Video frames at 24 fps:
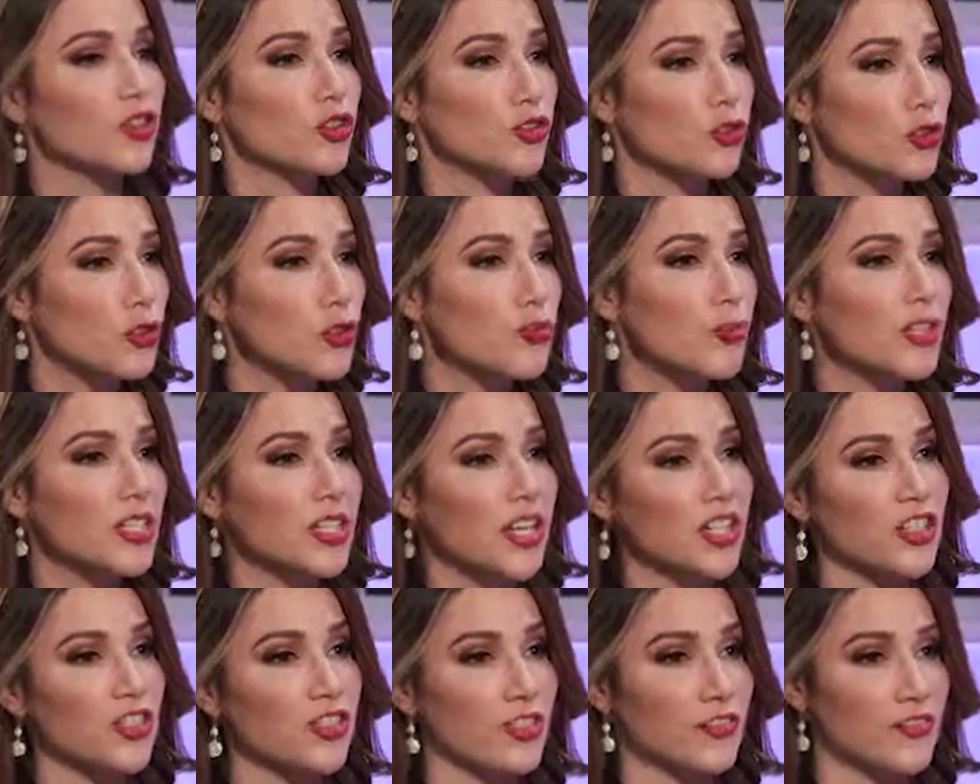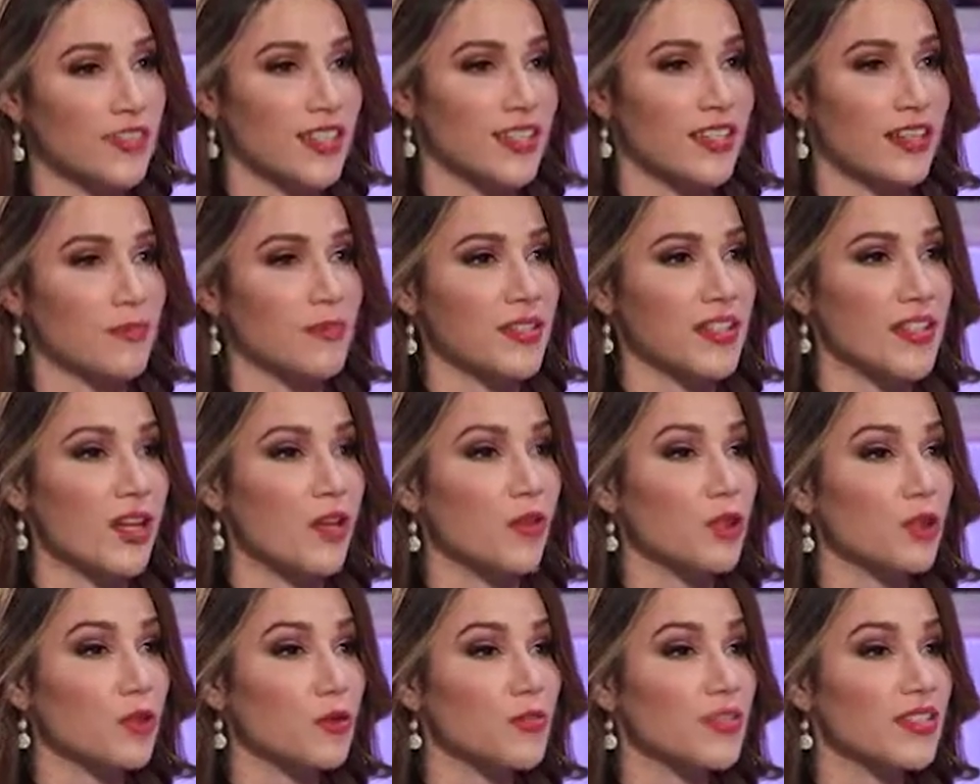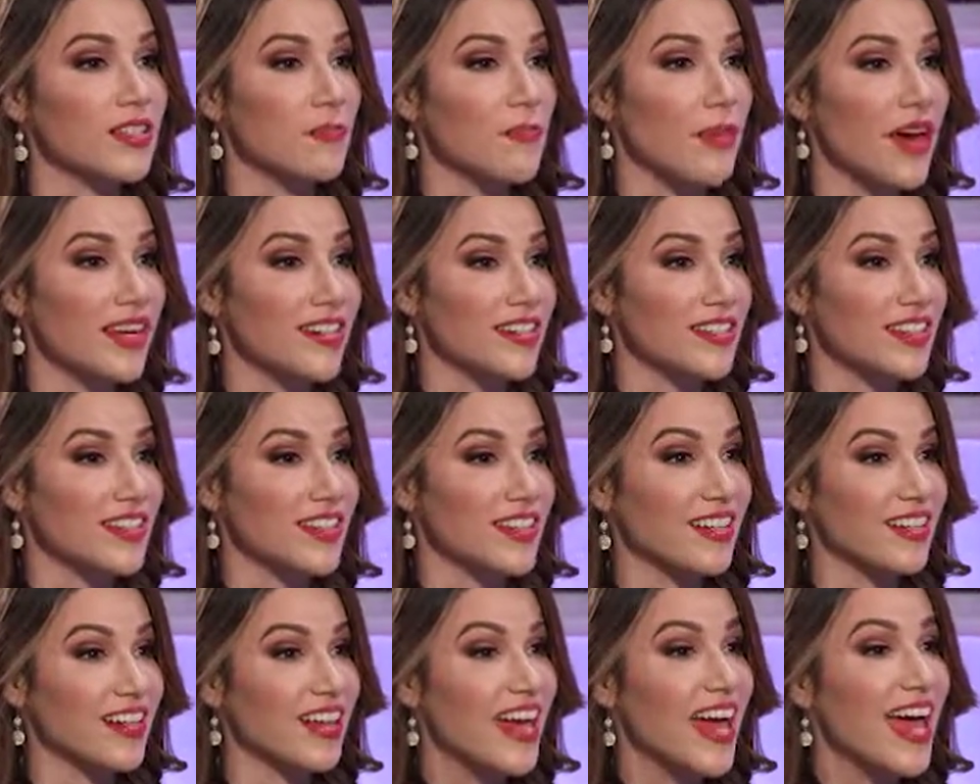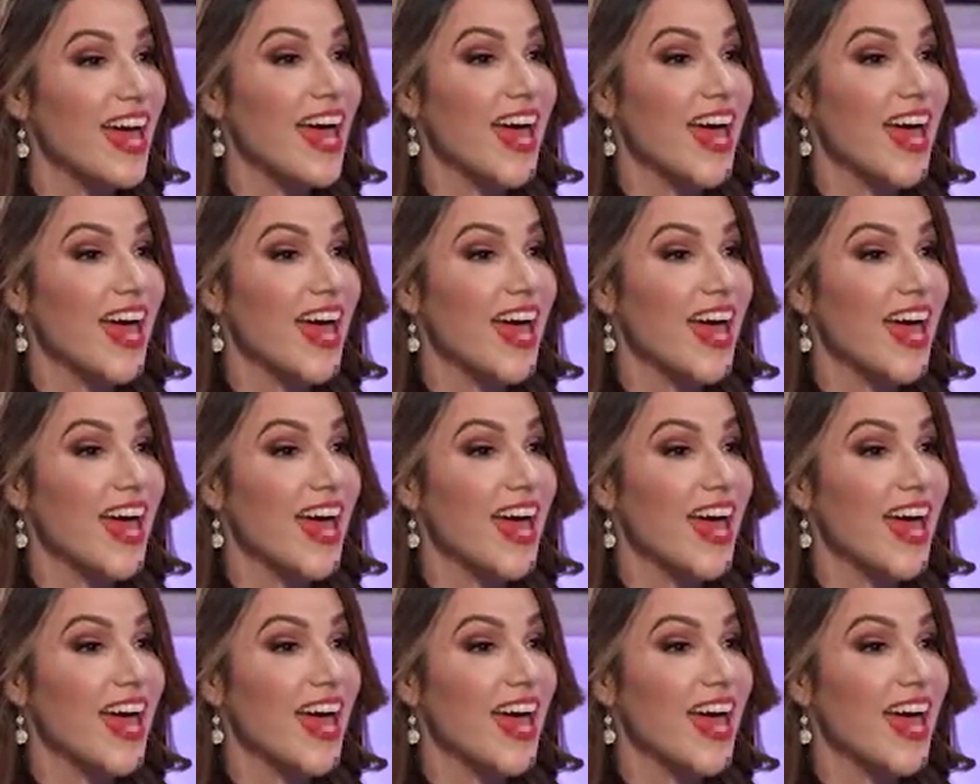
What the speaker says: true potential of stem cell use in medicine